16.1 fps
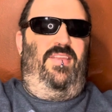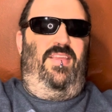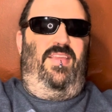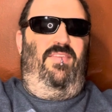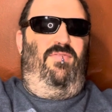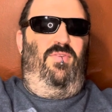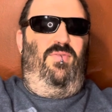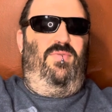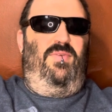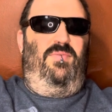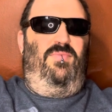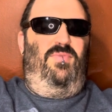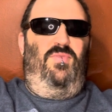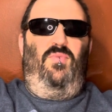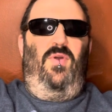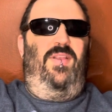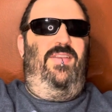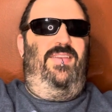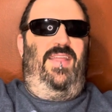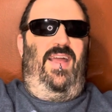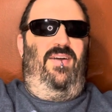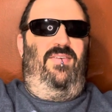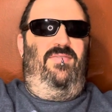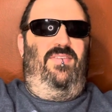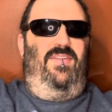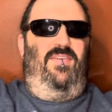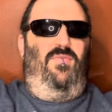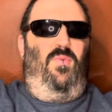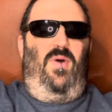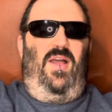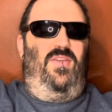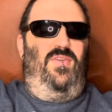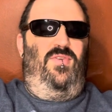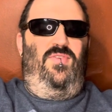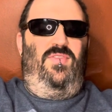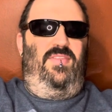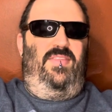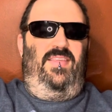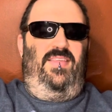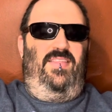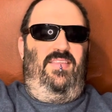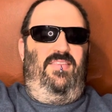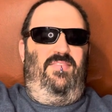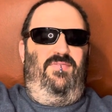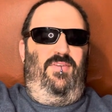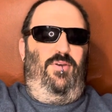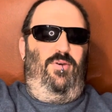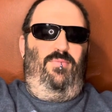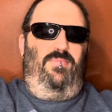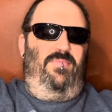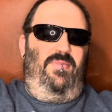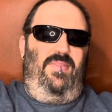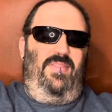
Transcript: to give you the rundown of why you should see this film,